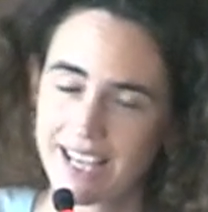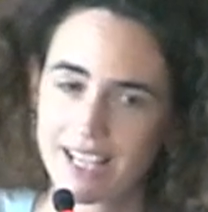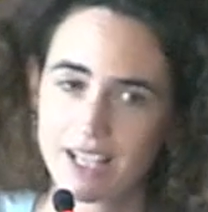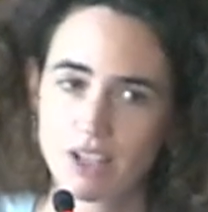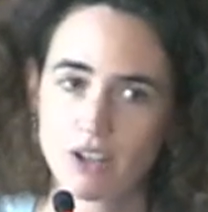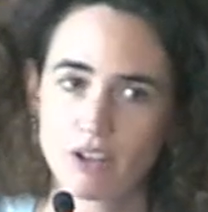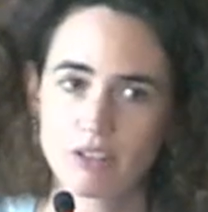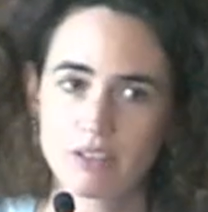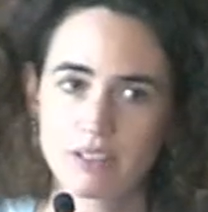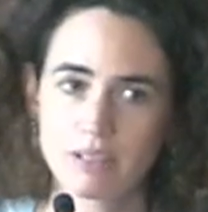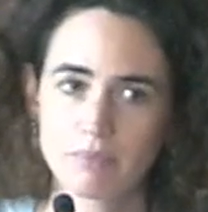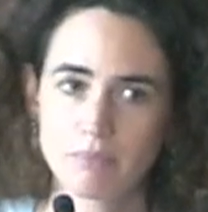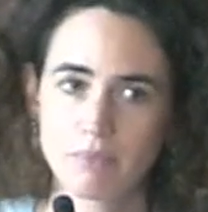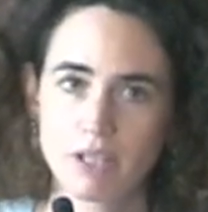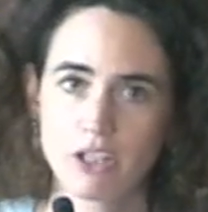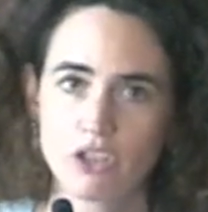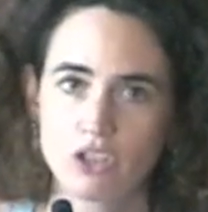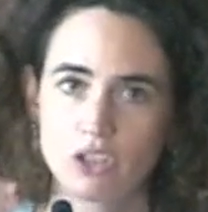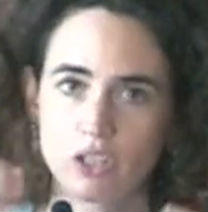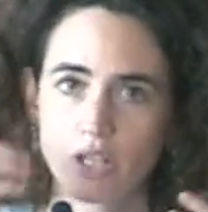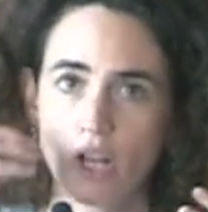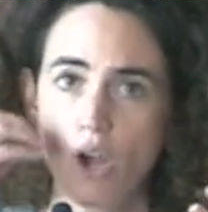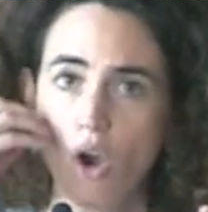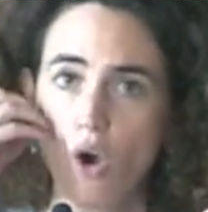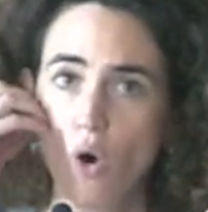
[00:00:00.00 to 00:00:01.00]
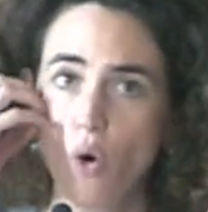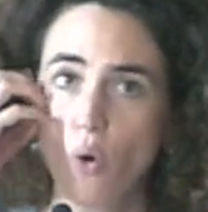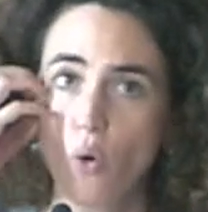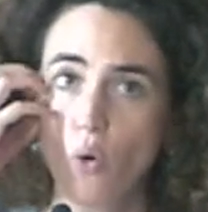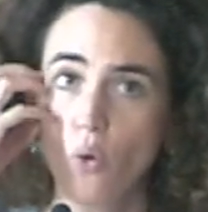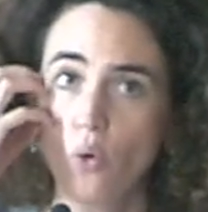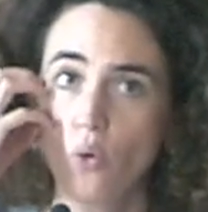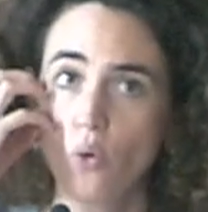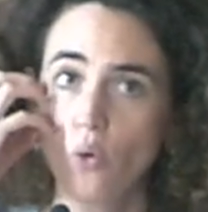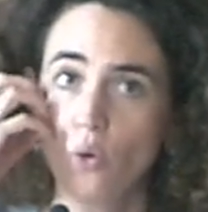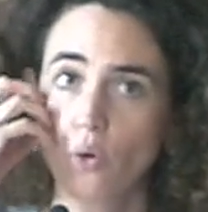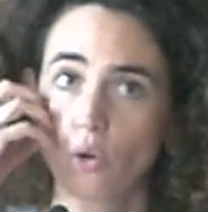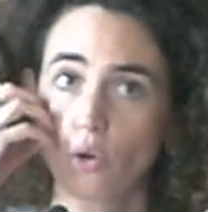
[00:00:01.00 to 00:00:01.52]
I can't imagine
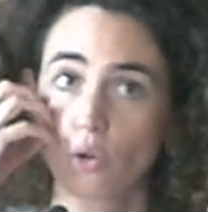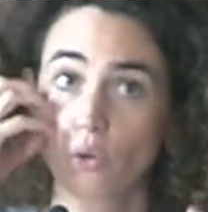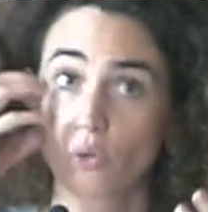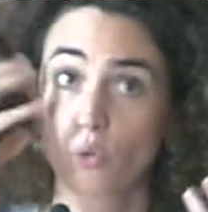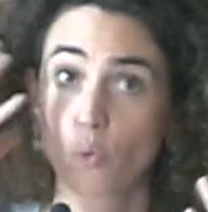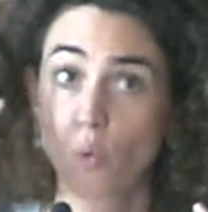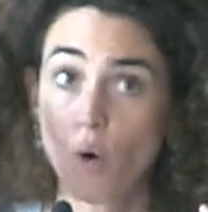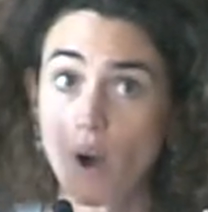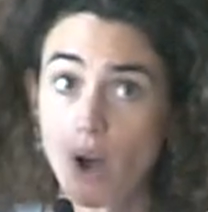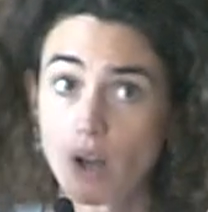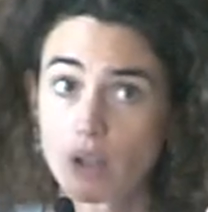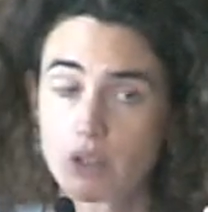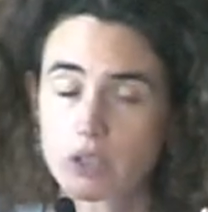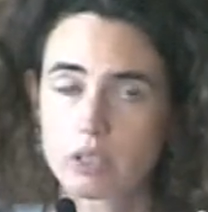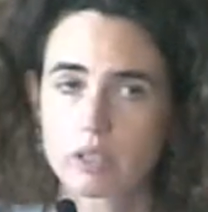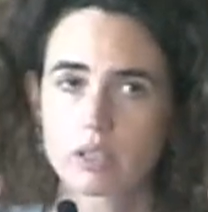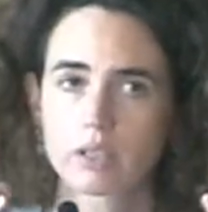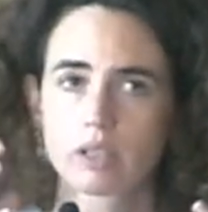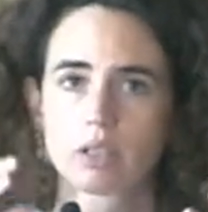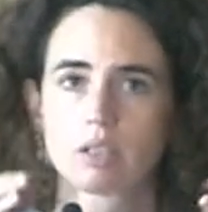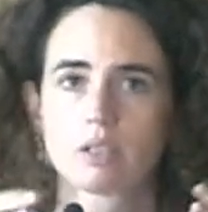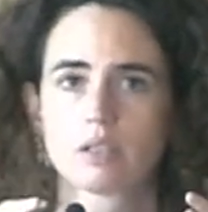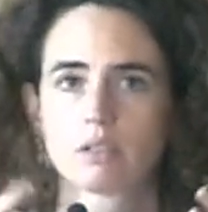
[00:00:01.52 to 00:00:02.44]
who or what